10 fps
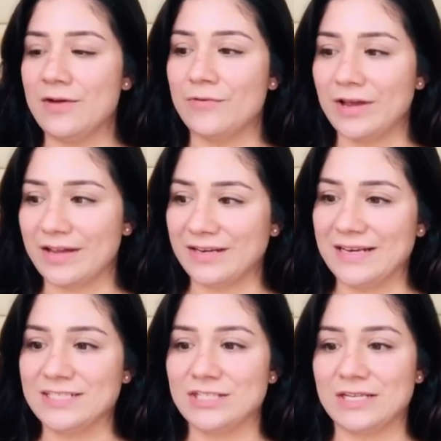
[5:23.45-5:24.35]
what
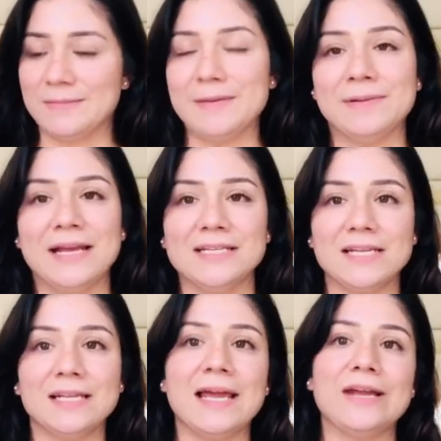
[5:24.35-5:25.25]
needs to be
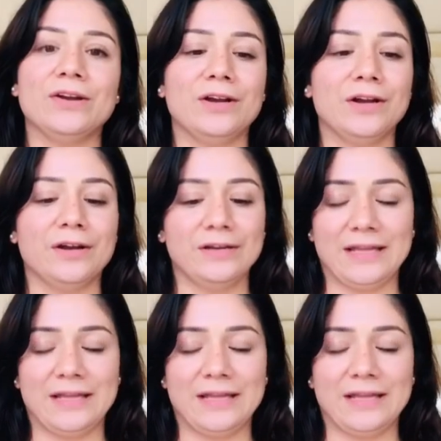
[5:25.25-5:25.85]
planted later,